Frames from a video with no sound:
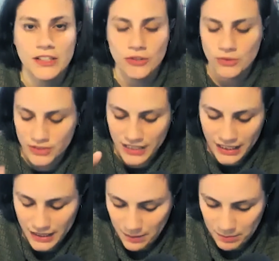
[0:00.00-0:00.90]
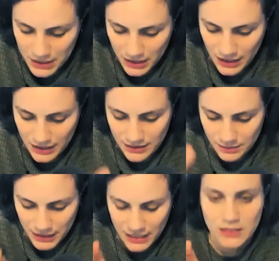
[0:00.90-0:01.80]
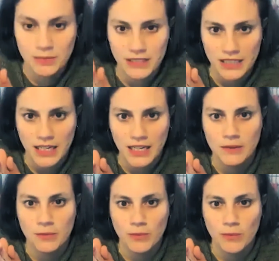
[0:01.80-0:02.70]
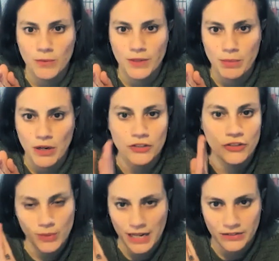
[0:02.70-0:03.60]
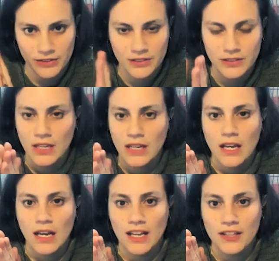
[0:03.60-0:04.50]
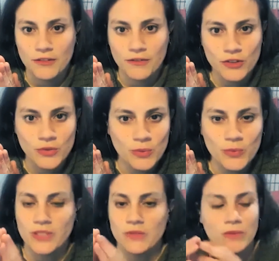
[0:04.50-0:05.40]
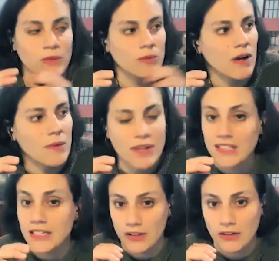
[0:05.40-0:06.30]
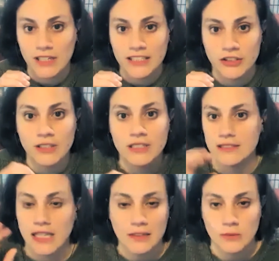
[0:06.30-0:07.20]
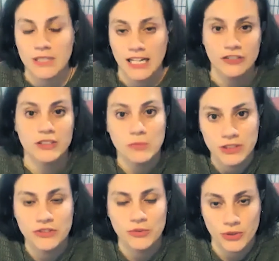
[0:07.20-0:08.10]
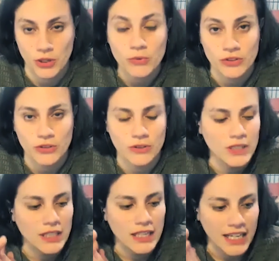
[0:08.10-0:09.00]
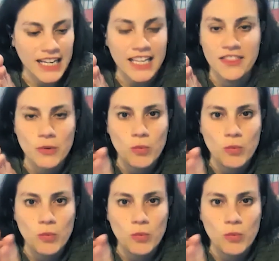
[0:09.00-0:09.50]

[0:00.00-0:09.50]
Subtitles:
you saying that, because my husband and I, we bought two houses. The first one with another lender, and the second one actually was through Coastal. And there